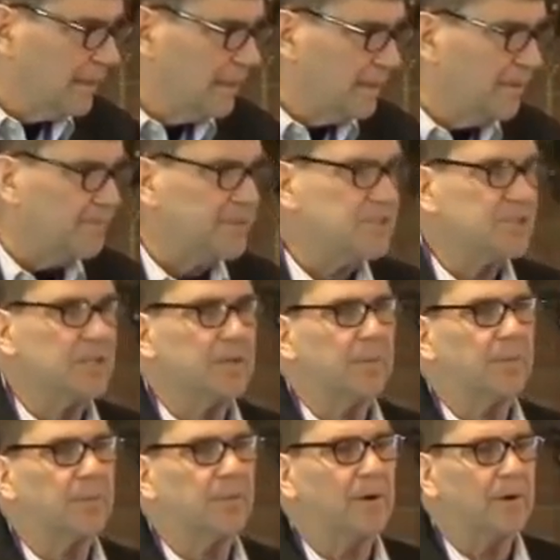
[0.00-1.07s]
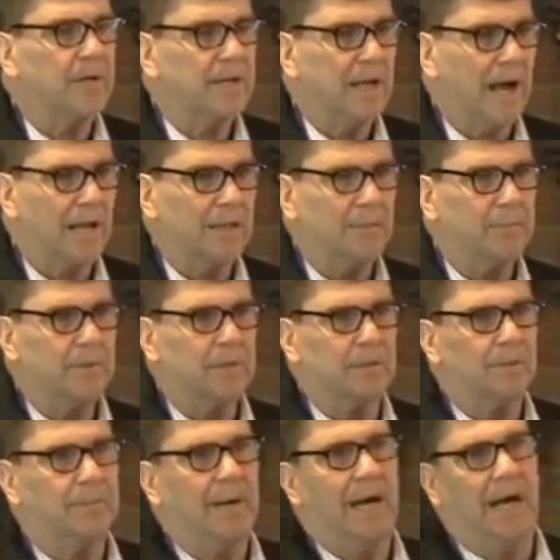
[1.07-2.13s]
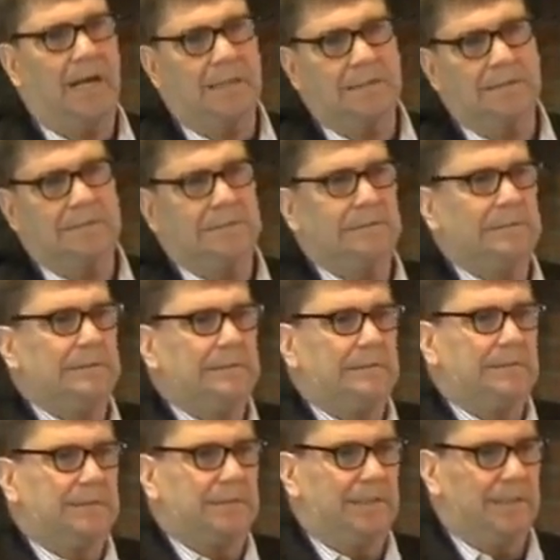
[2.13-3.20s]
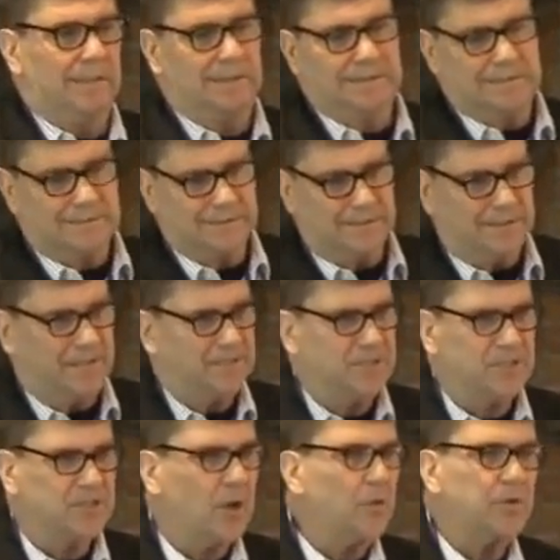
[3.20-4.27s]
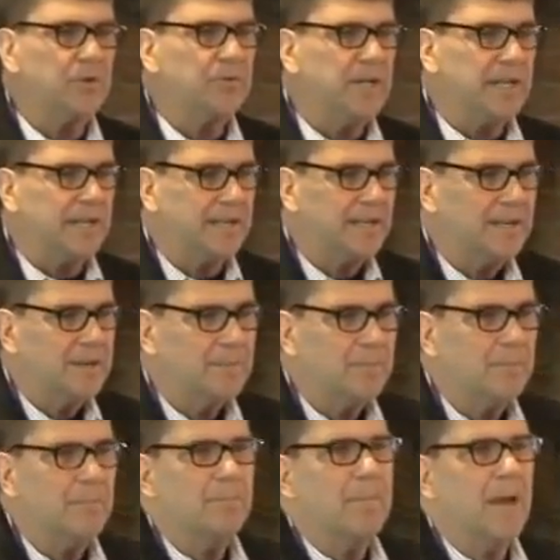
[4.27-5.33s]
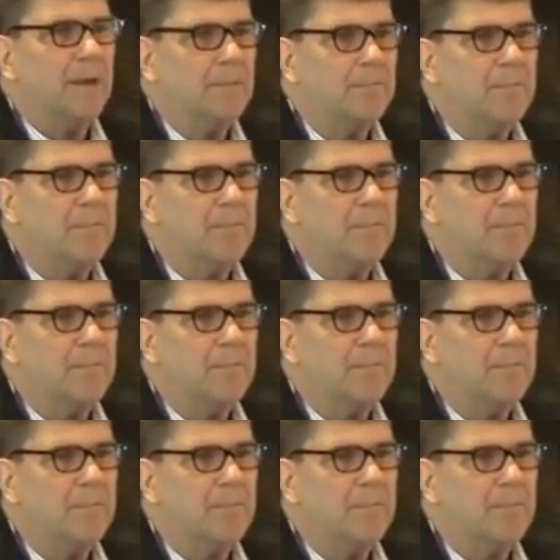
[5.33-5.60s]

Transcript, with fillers: If it's a thirty dollar book about, uh, you know, that's so unique, may,